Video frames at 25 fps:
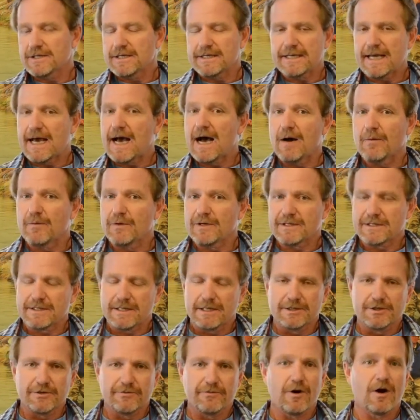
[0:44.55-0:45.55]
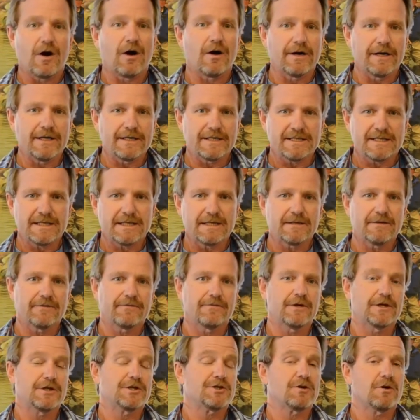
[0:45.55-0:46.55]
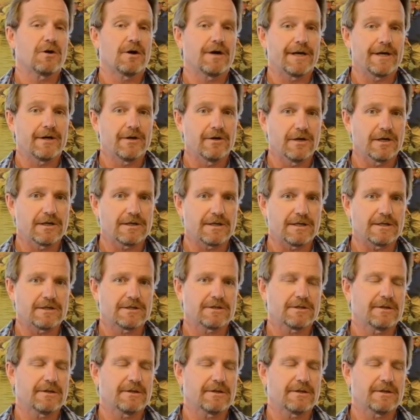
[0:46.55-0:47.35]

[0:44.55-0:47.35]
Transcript: it down when it says you've already seen the fish or already hooked it.